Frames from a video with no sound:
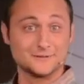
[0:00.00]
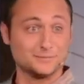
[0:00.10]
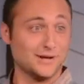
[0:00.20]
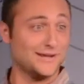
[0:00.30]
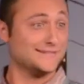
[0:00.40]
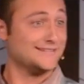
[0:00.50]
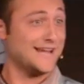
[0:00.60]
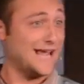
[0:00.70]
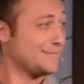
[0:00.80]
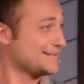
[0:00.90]
but
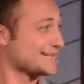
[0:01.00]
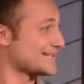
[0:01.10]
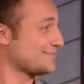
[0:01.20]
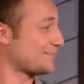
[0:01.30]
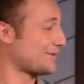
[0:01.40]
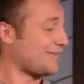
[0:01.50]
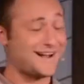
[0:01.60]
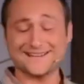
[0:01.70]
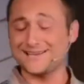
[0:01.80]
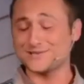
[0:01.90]
Haman doesn't
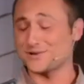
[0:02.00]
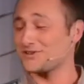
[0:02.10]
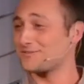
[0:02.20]
provide any sort of